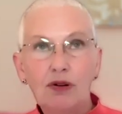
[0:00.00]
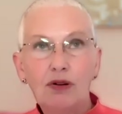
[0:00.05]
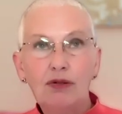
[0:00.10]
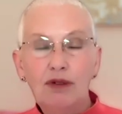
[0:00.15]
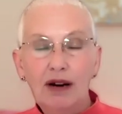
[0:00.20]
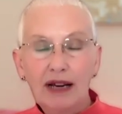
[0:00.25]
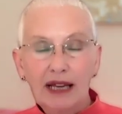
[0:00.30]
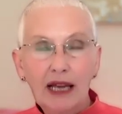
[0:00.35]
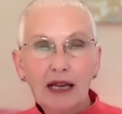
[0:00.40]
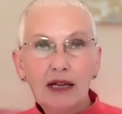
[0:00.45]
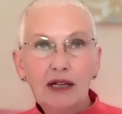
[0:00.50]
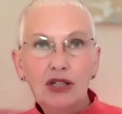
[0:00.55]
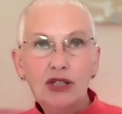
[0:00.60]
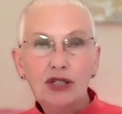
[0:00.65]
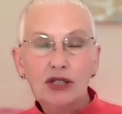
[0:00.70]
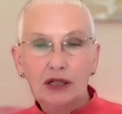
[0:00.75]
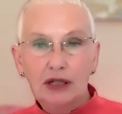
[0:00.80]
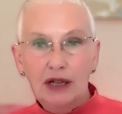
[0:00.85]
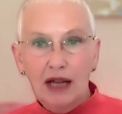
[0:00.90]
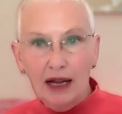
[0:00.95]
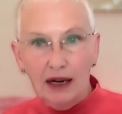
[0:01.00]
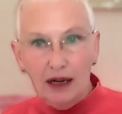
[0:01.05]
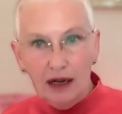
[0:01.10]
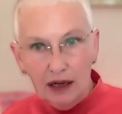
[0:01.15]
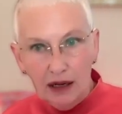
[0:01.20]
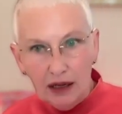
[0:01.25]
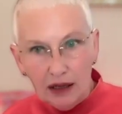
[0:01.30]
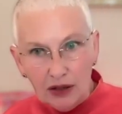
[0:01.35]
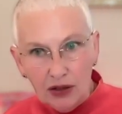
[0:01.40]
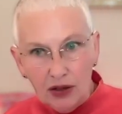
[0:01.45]
a recognition and an
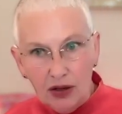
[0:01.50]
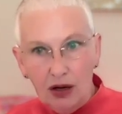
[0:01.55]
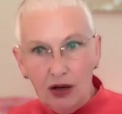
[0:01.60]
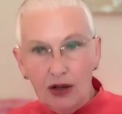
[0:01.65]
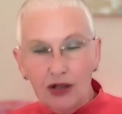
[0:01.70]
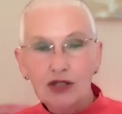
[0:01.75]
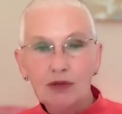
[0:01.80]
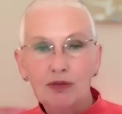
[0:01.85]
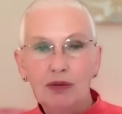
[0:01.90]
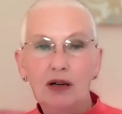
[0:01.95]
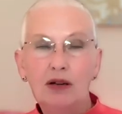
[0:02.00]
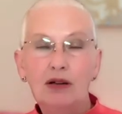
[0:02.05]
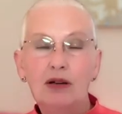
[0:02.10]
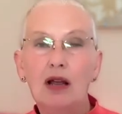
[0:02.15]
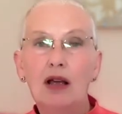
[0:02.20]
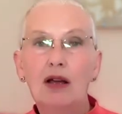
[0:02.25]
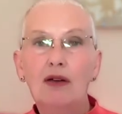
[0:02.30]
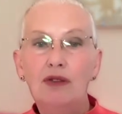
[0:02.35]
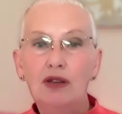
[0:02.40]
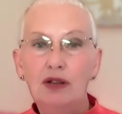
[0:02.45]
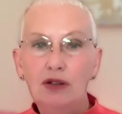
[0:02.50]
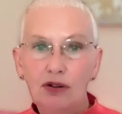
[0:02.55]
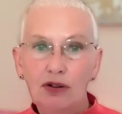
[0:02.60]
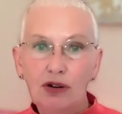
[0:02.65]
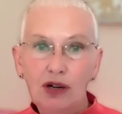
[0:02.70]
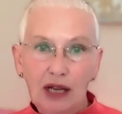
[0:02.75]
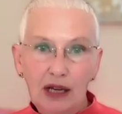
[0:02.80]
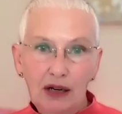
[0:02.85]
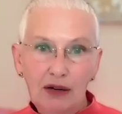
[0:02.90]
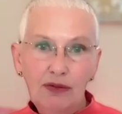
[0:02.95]
acknowledgement that you're
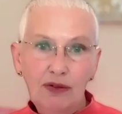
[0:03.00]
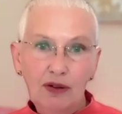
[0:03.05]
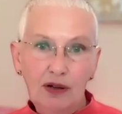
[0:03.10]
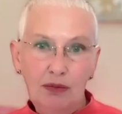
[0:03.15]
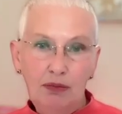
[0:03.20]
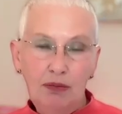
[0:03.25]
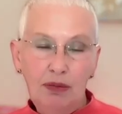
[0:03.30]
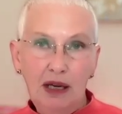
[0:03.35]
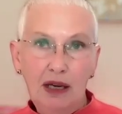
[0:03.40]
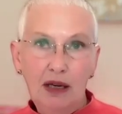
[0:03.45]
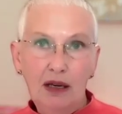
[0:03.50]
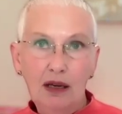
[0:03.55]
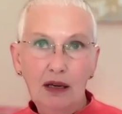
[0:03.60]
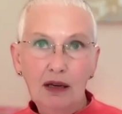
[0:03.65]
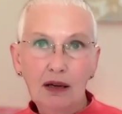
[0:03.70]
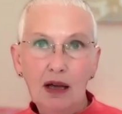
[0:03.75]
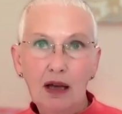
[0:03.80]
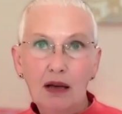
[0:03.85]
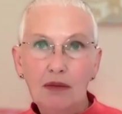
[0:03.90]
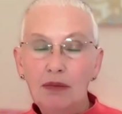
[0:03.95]
an infinite being,